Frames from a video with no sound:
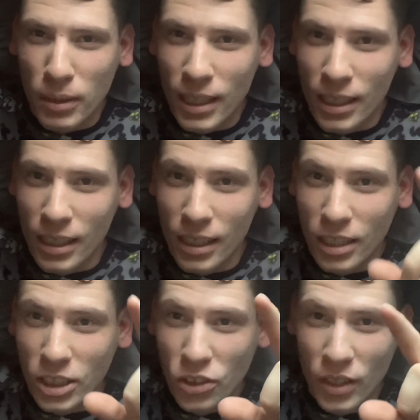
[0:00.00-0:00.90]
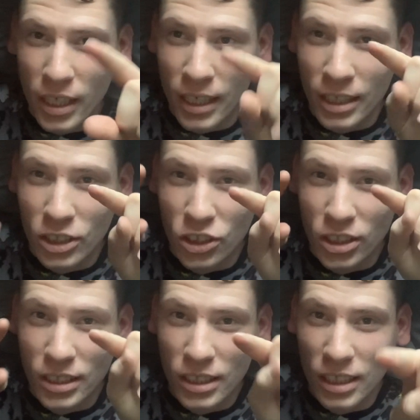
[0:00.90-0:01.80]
bed and the screen is just